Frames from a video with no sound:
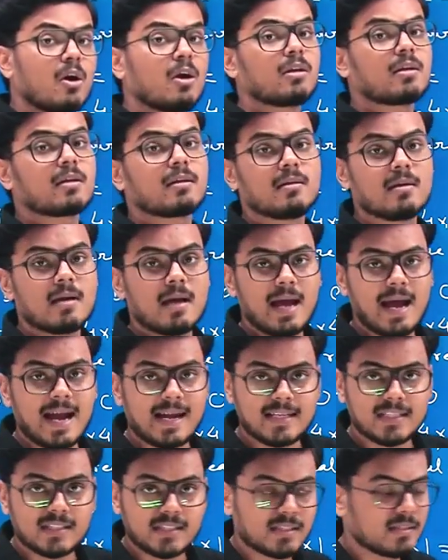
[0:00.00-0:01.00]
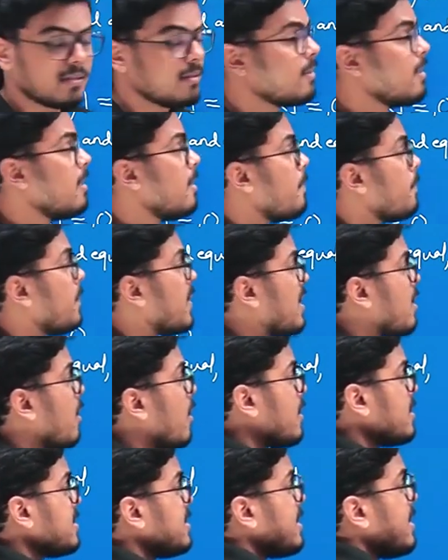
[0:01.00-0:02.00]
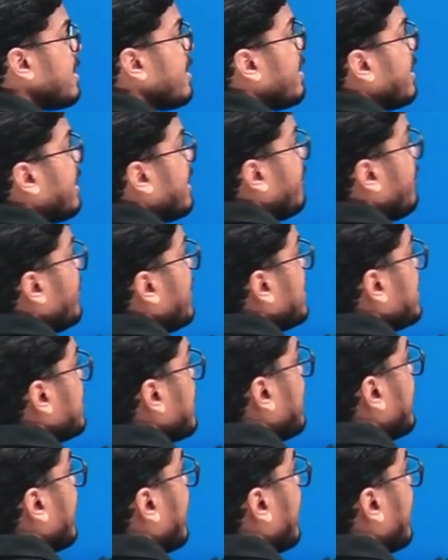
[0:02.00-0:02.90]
not addition? Because if it is a